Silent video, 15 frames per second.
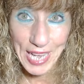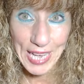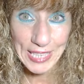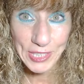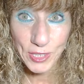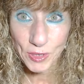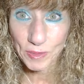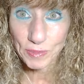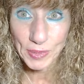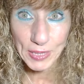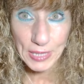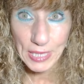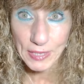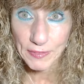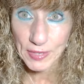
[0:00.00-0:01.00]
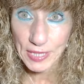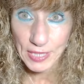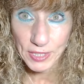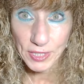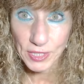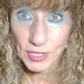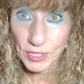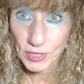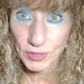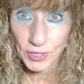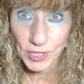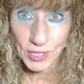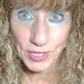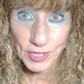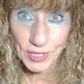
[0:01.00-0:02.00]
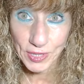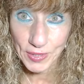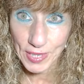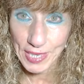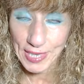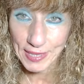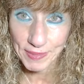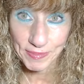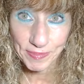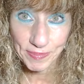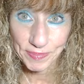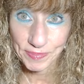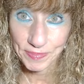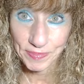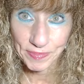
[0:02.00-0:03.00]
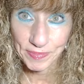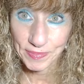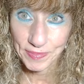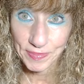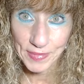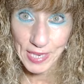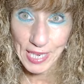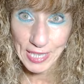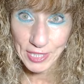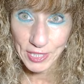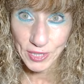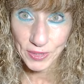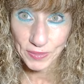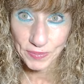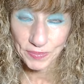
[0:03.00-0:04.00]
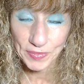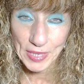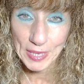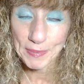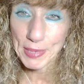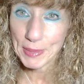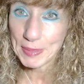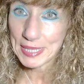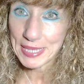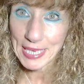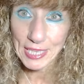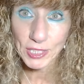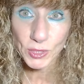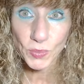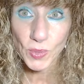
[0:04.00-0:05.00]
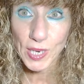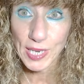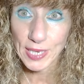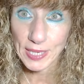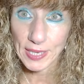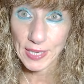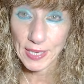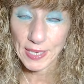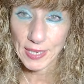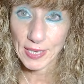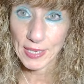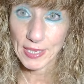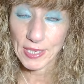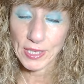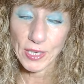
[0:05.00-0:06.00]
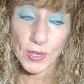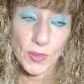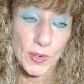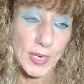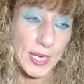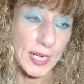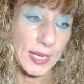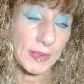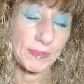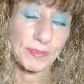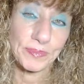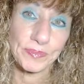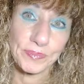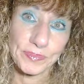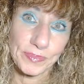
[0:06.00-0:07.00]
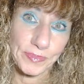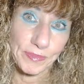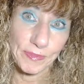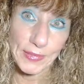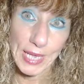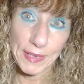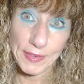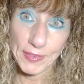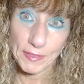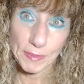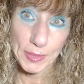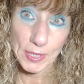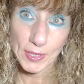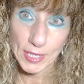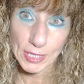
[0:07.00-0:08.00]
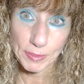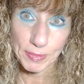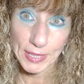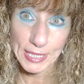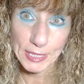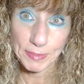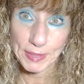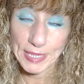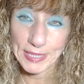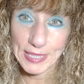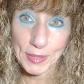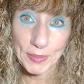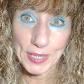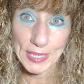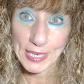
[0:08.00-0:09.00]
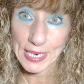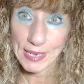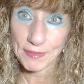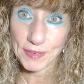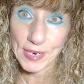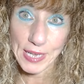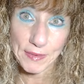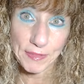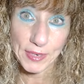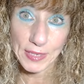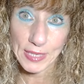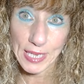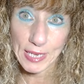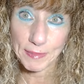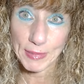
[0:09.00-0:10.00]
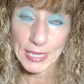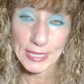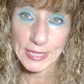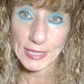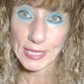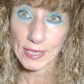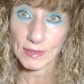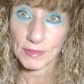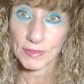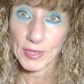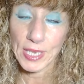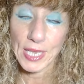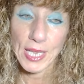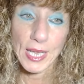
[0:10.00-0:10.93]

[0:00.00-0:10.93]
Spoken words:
I don't believe in institutions, okay? I don't. And maybe that's why, you know, I've never been hospitalized, because I would never, ever allow myself.